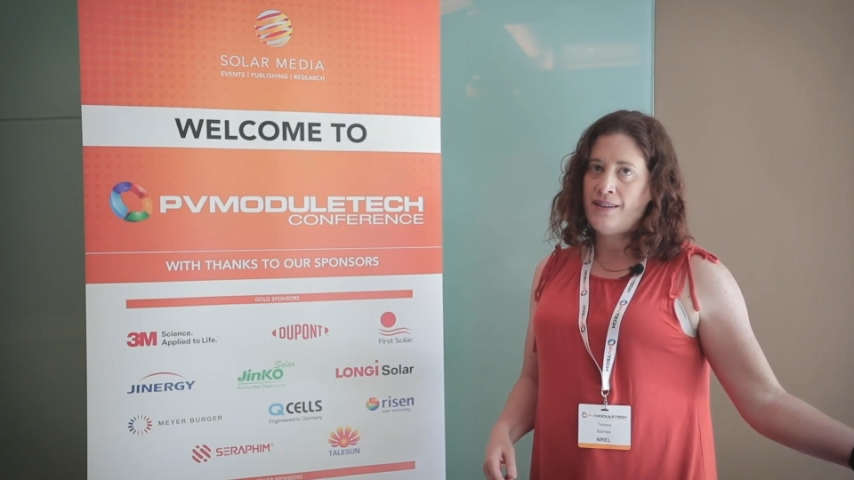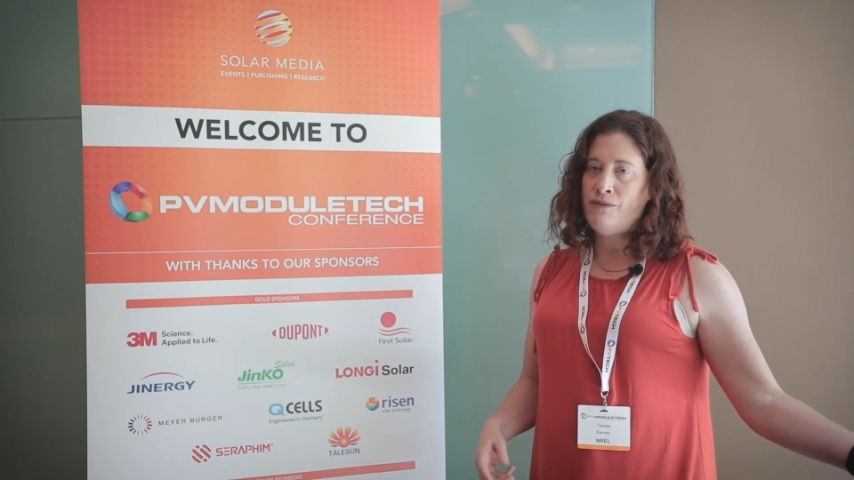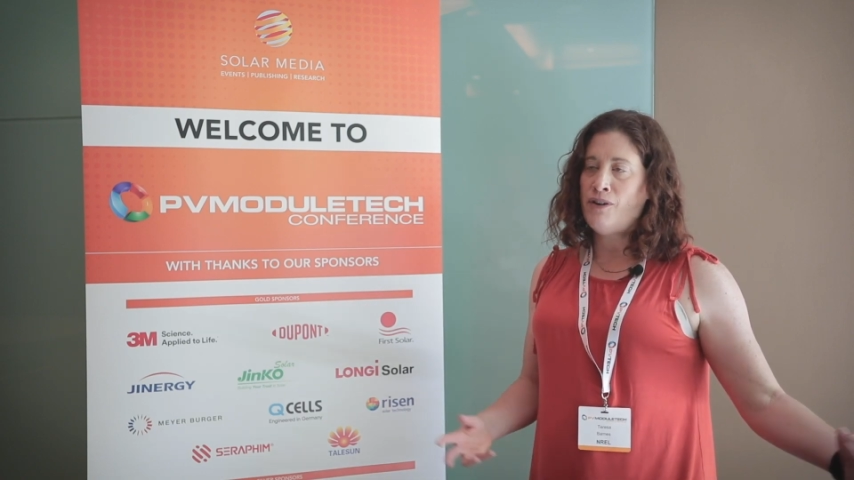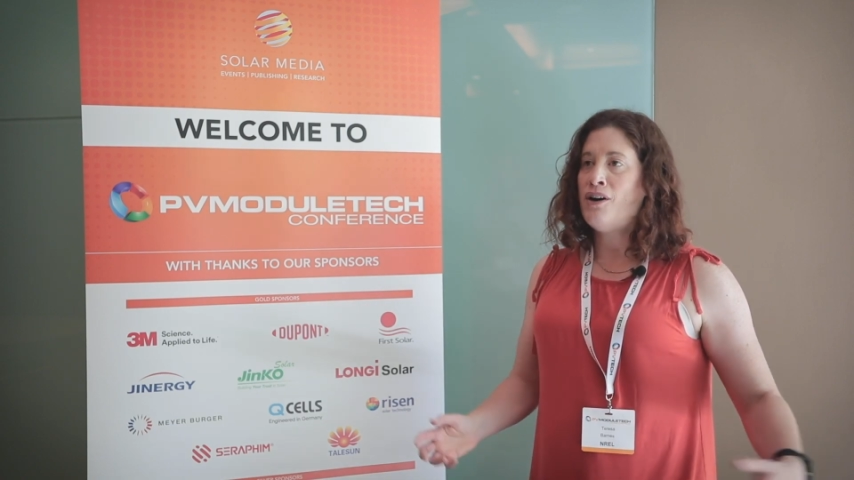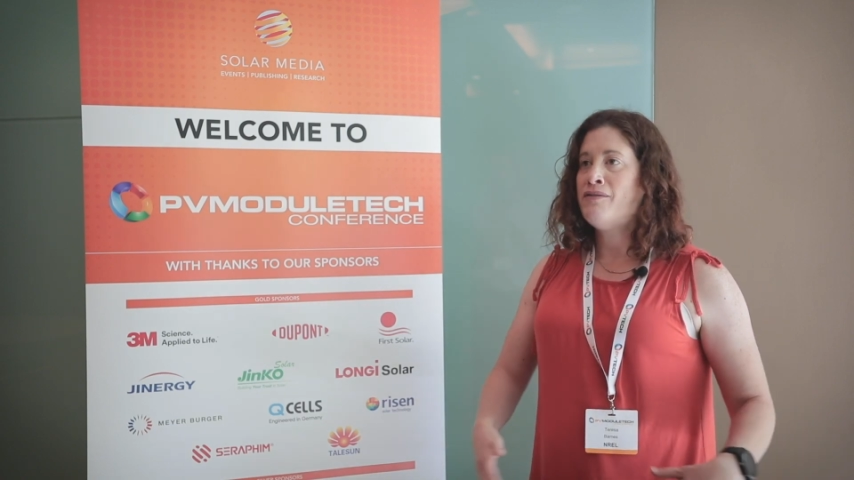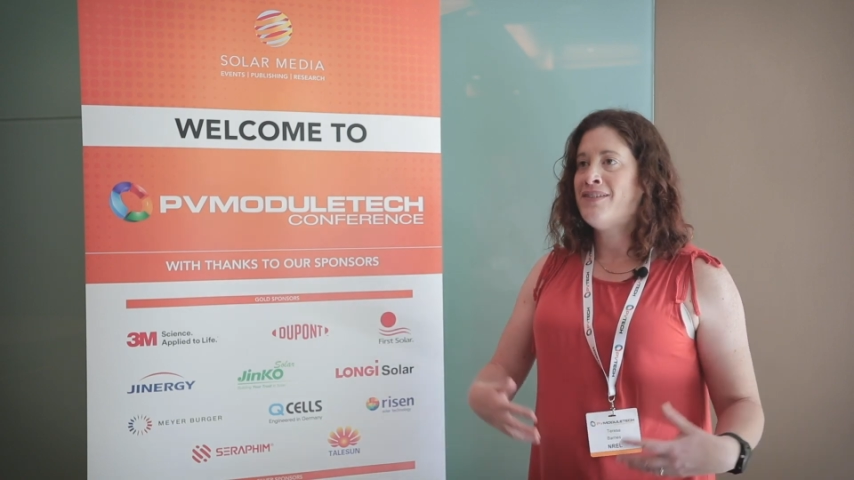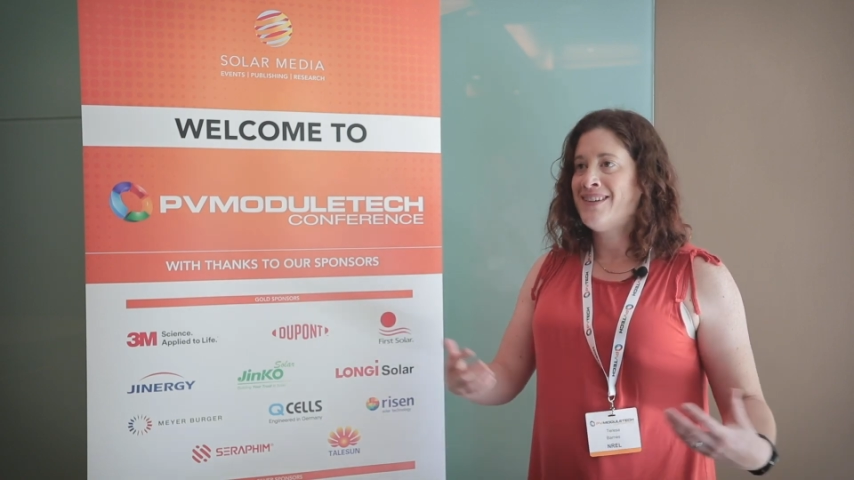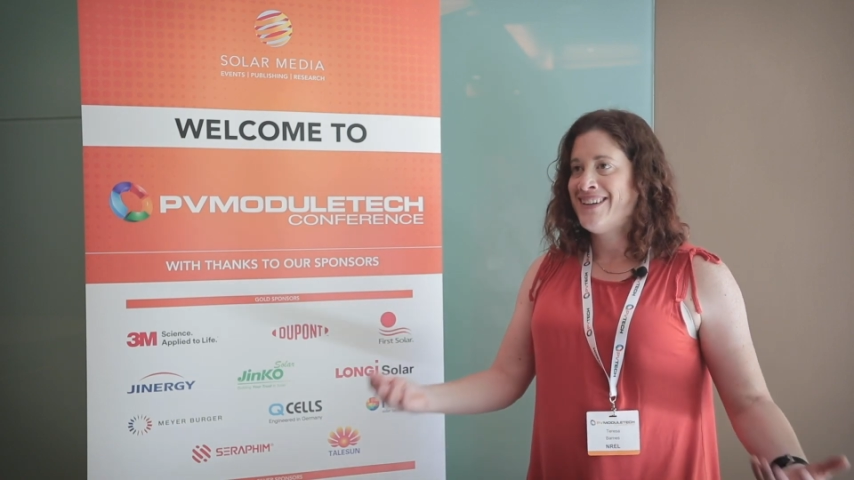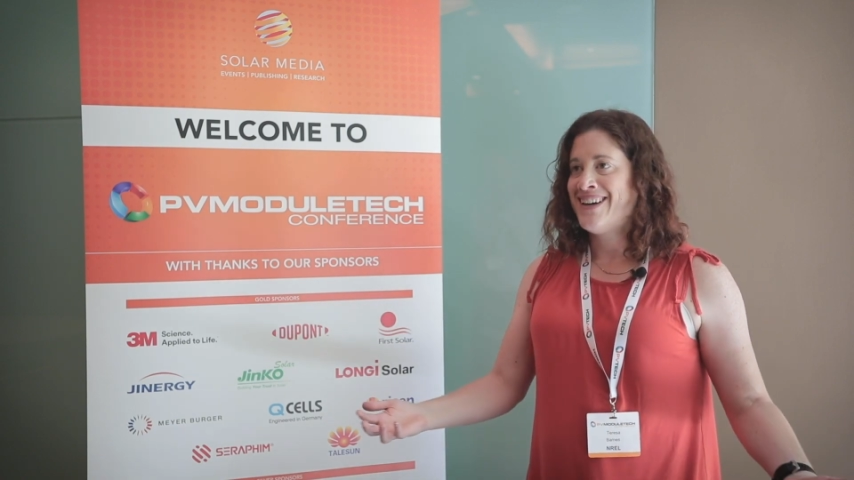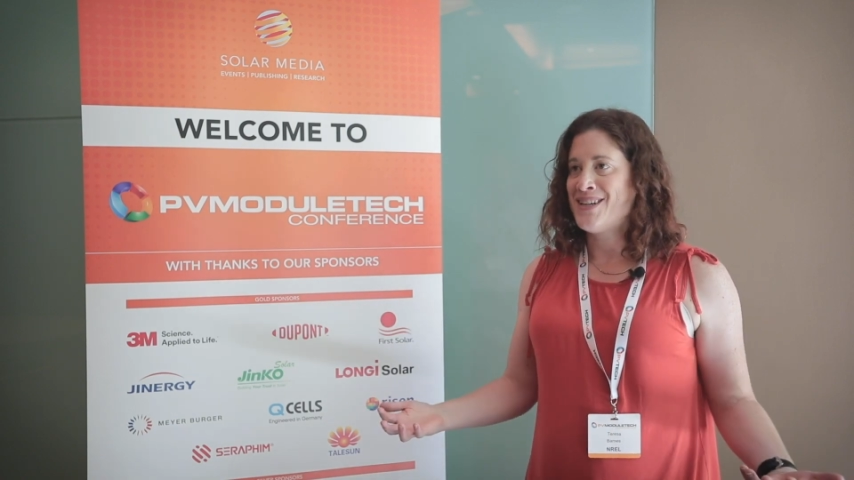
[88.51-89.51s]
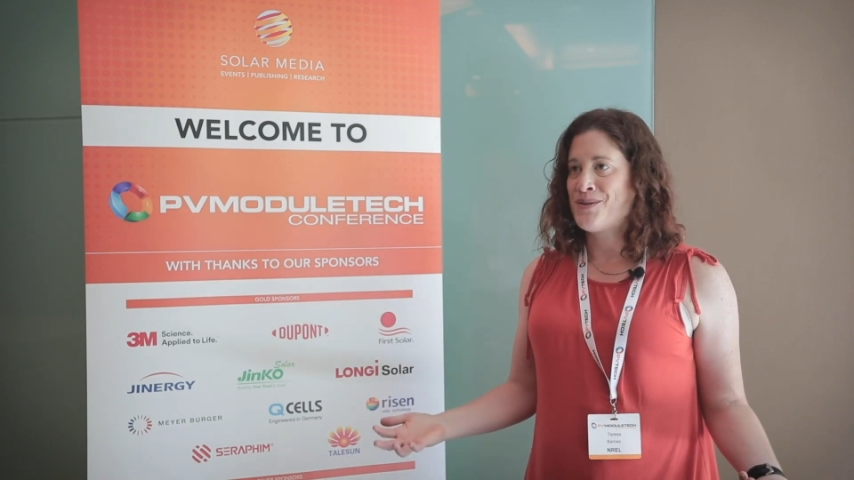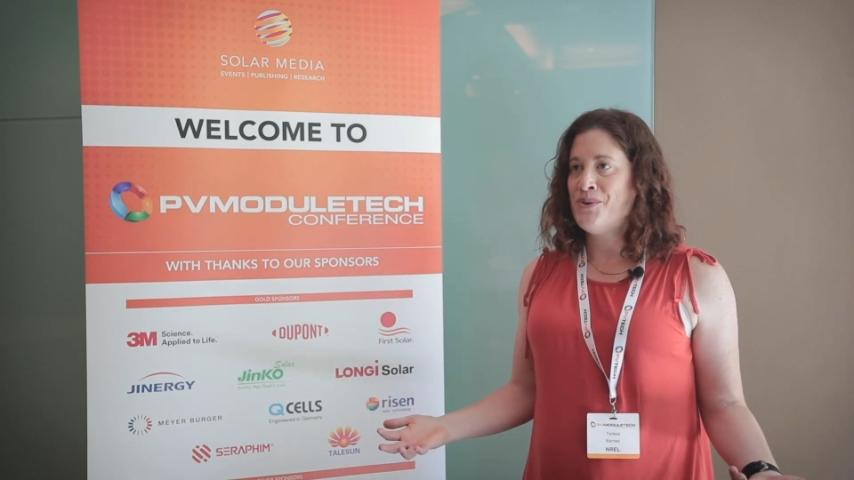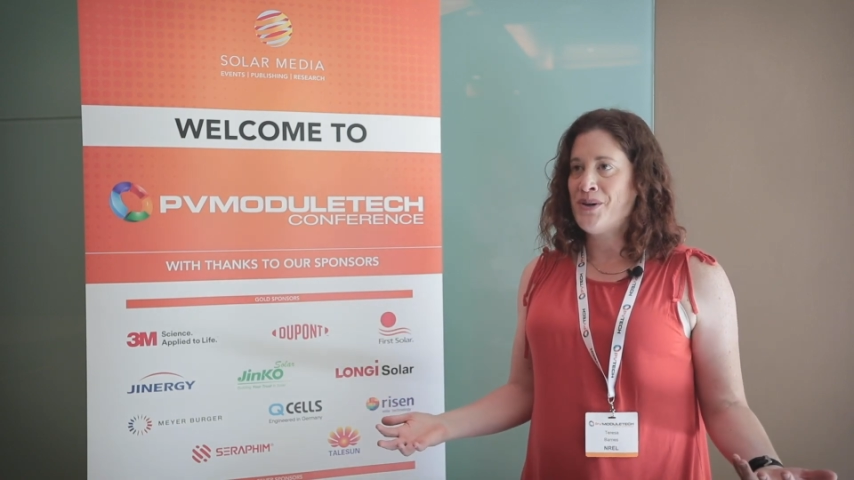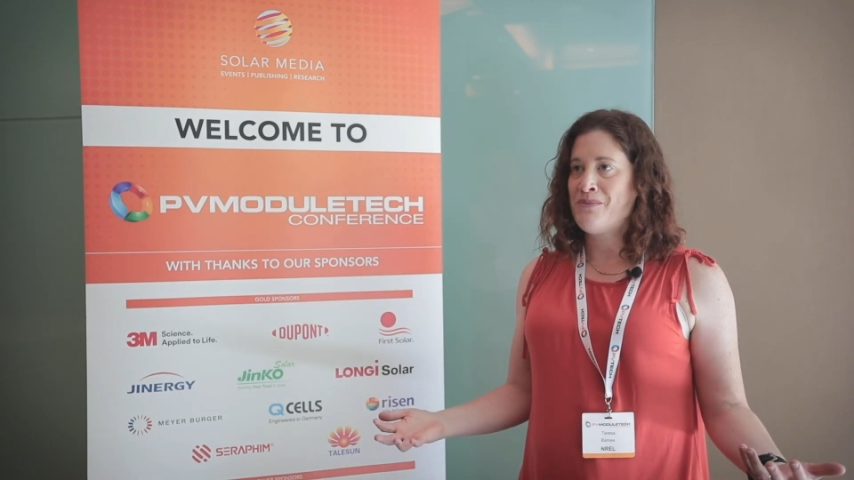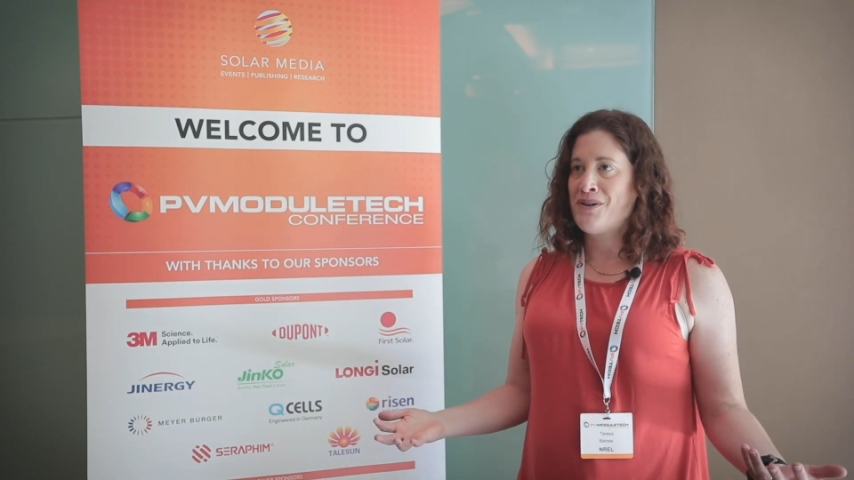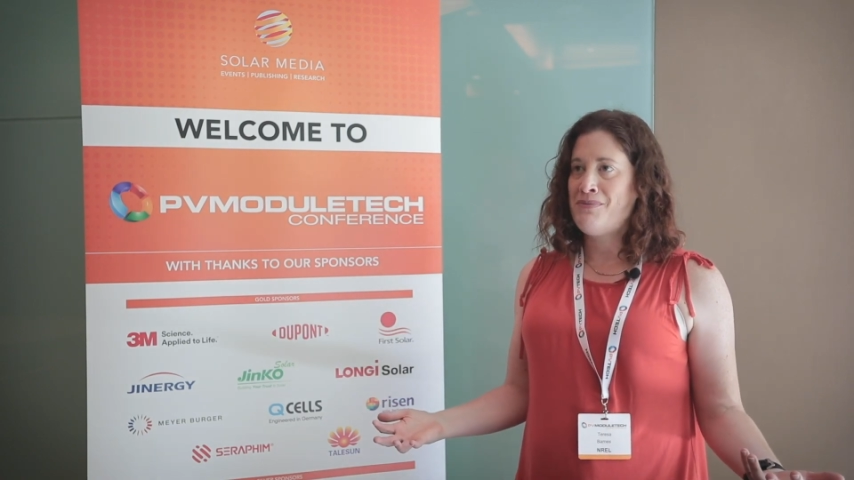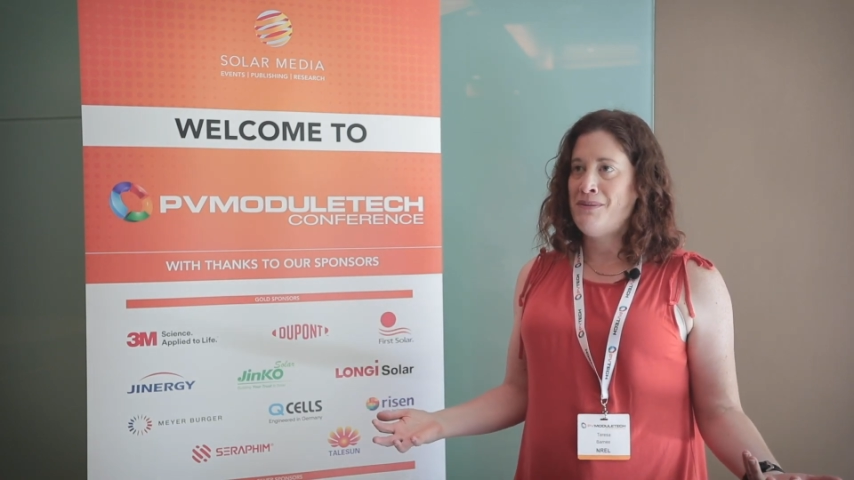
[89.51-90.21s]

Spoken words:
evolve as more and more